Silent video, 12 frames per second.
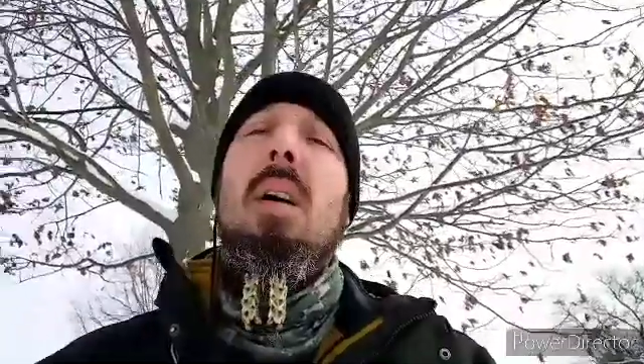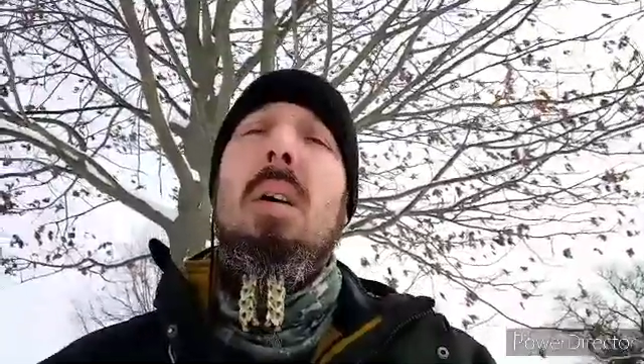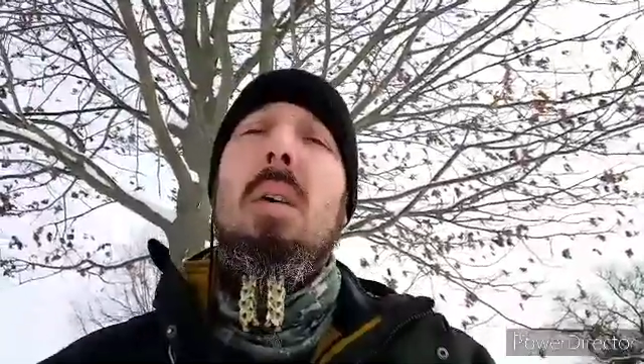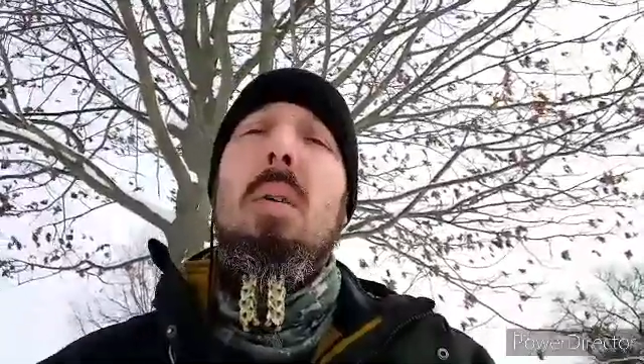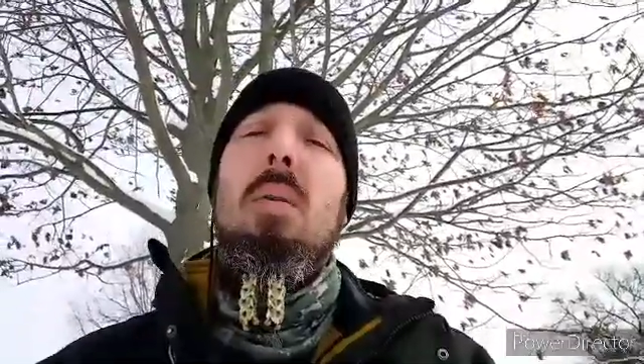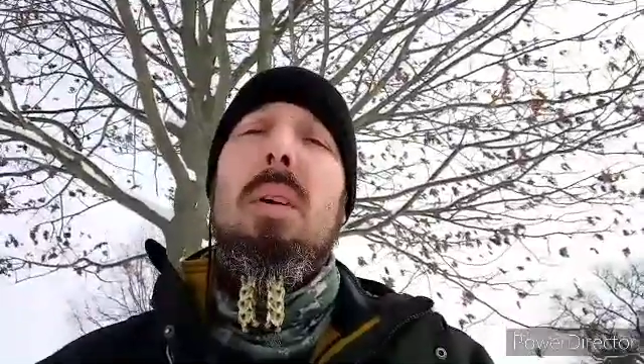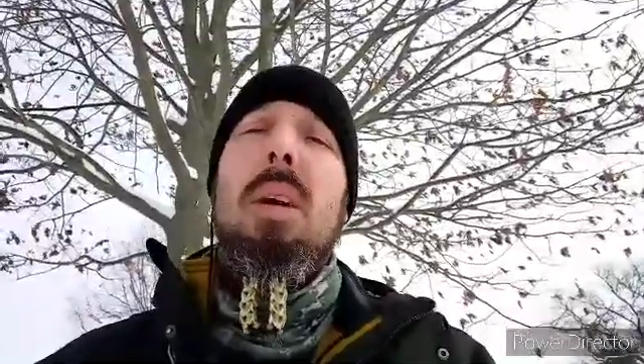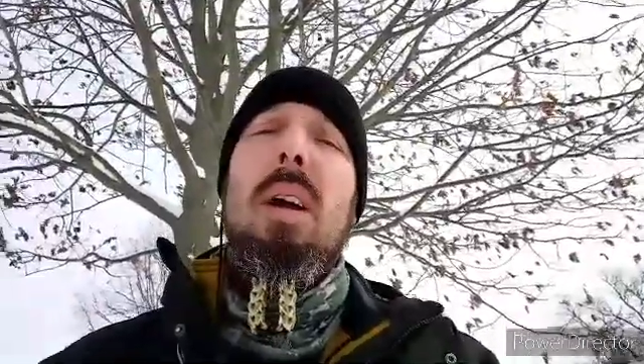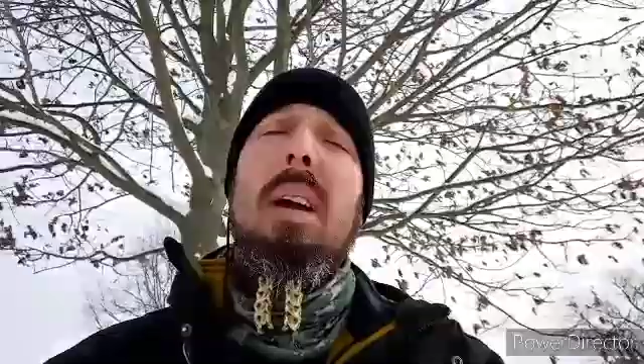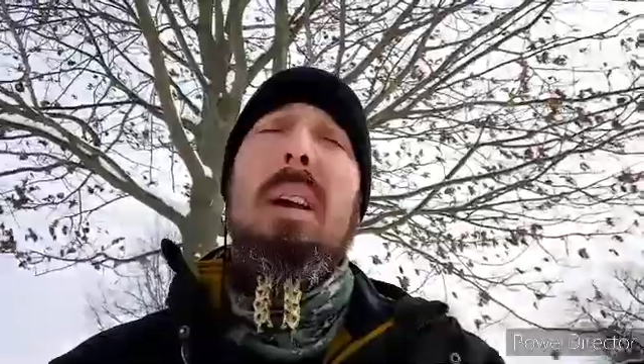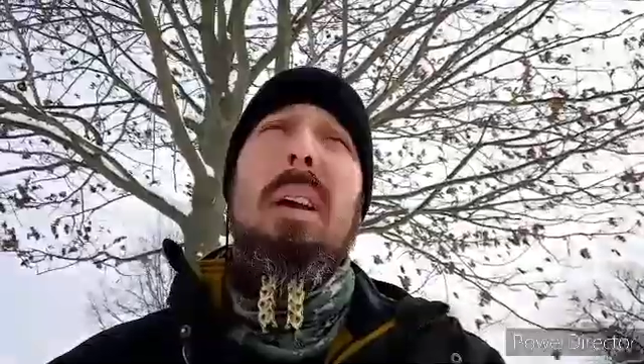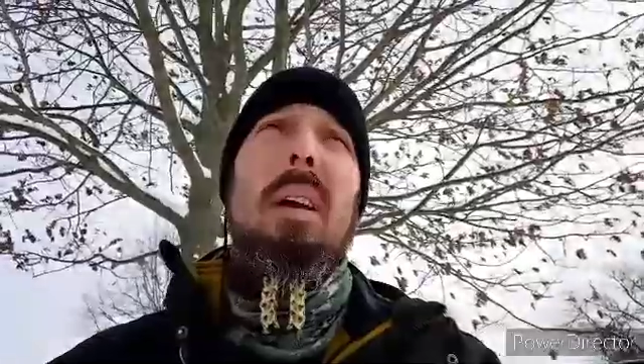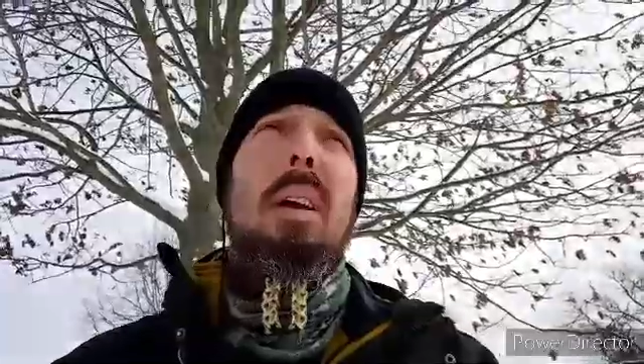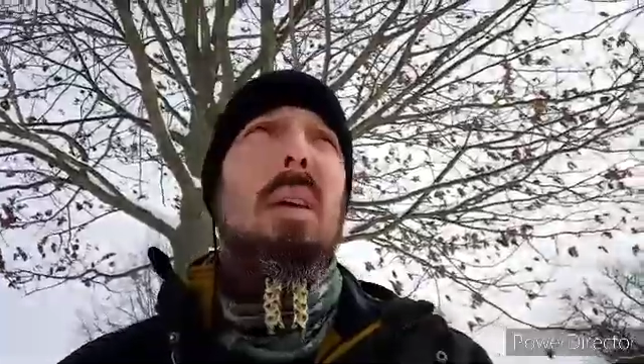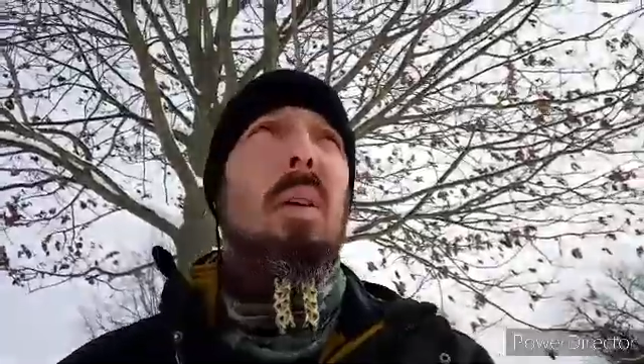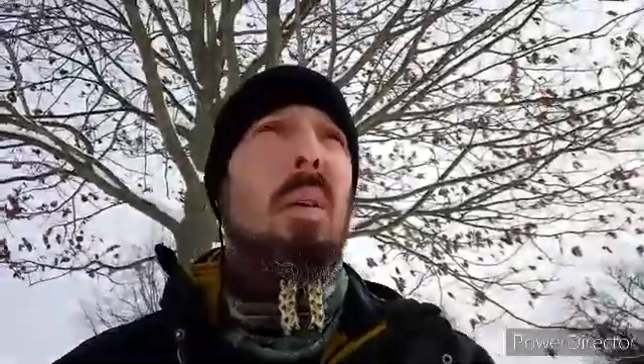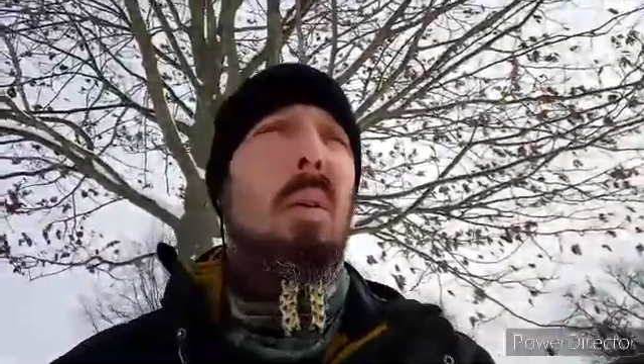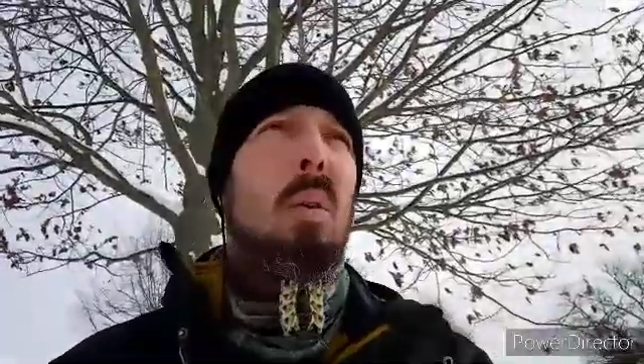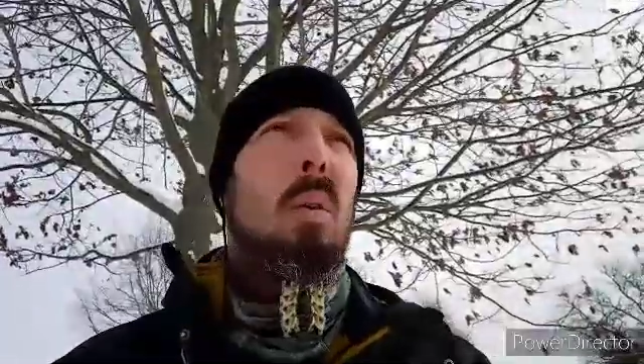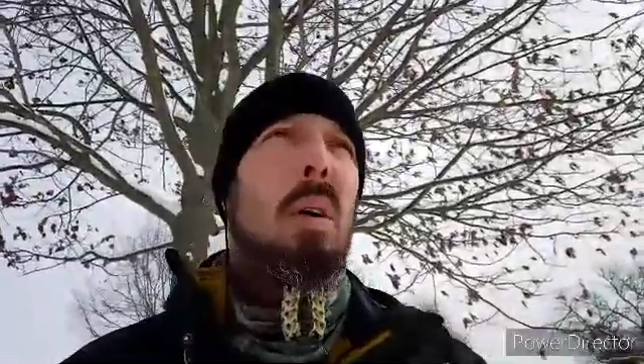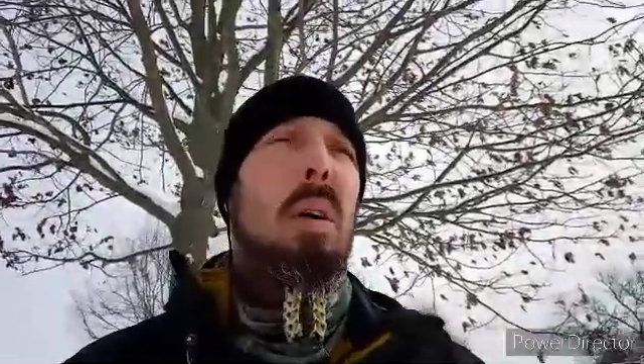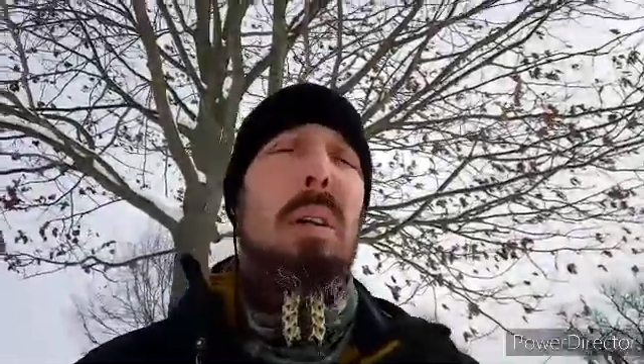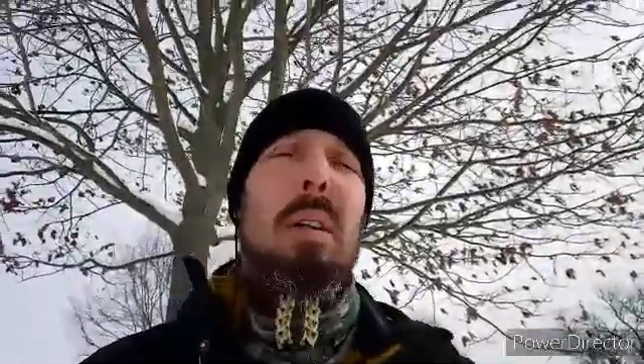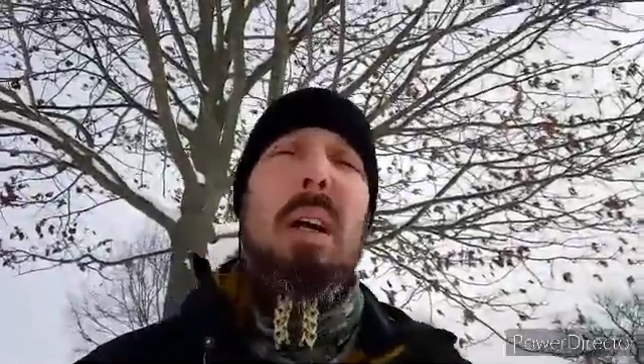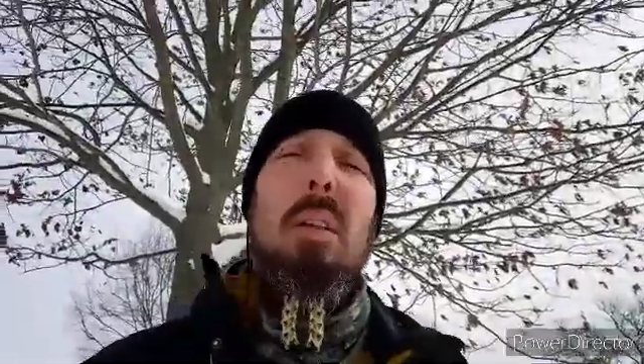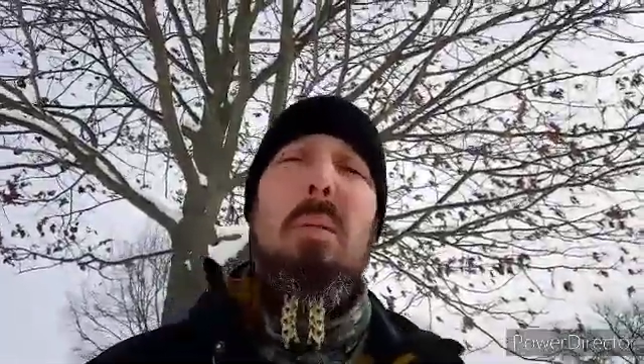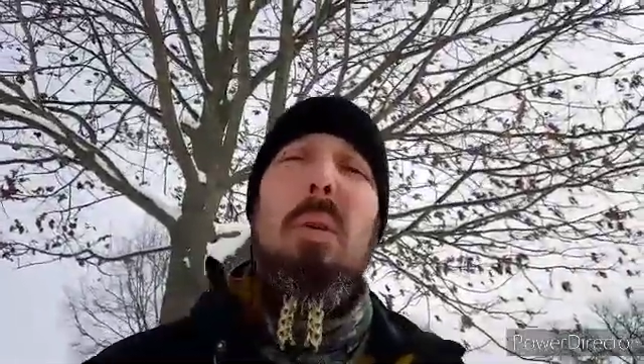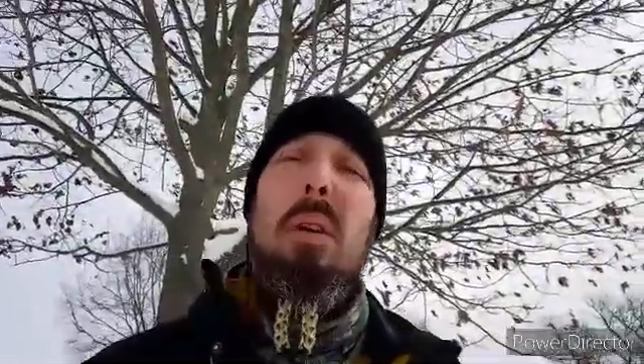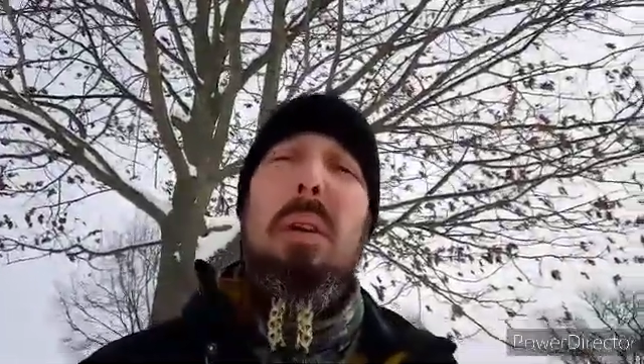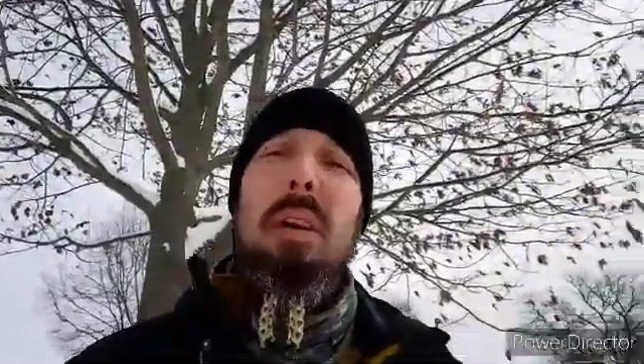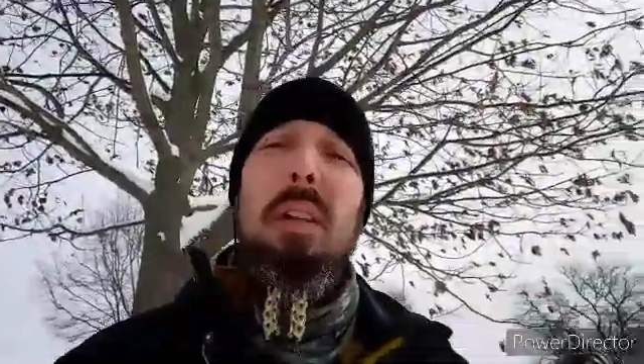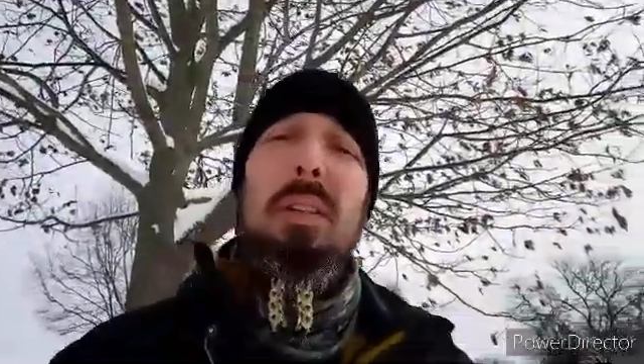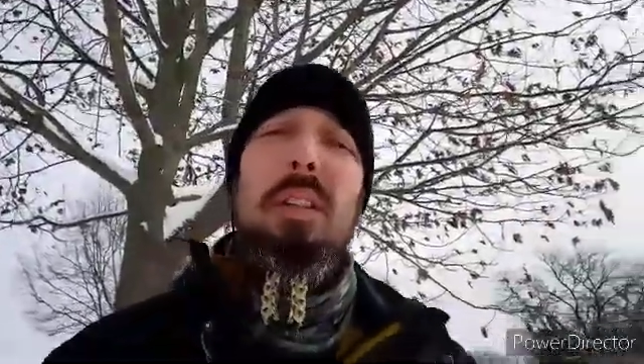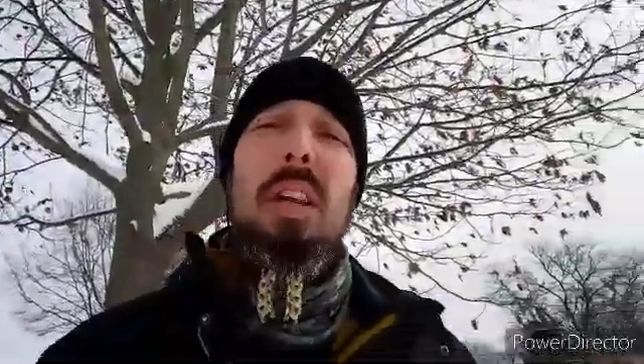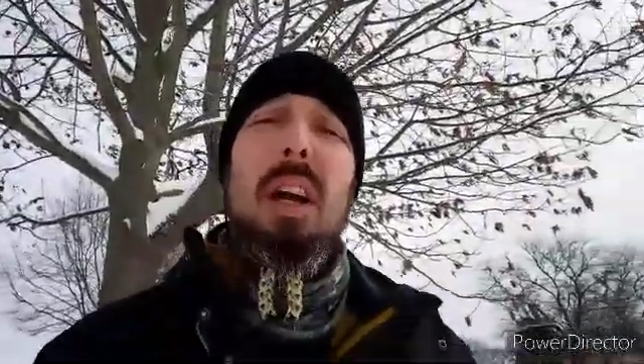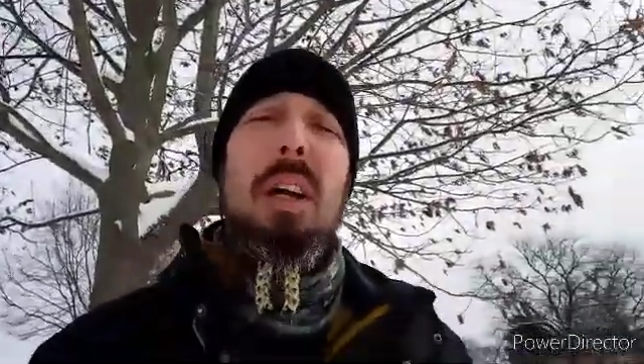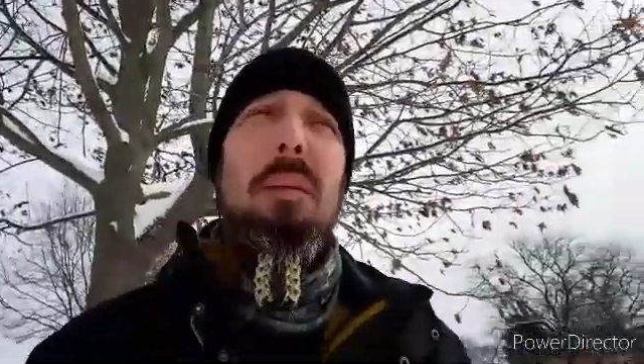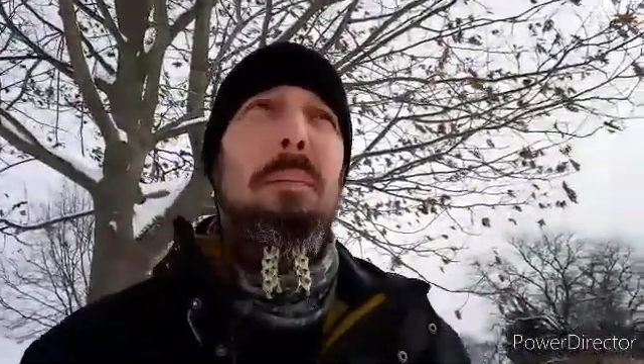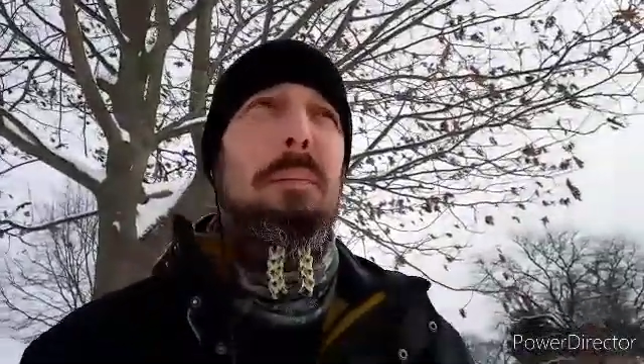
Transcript: Okay, whew. Now that we're on the other side,